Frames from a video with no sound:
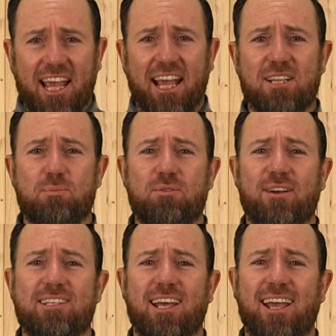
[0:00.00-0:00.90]
It's
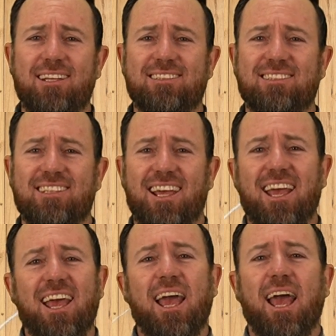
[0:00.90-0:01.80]
Professor Uys,
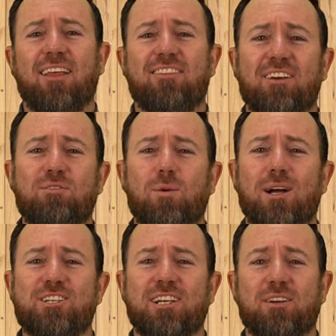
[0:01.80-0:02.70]
and thanks for
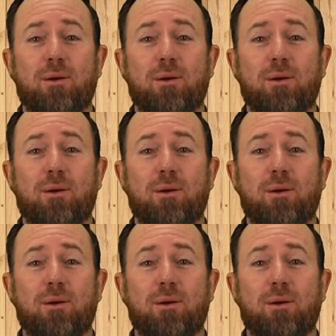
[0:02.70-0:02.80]
watching.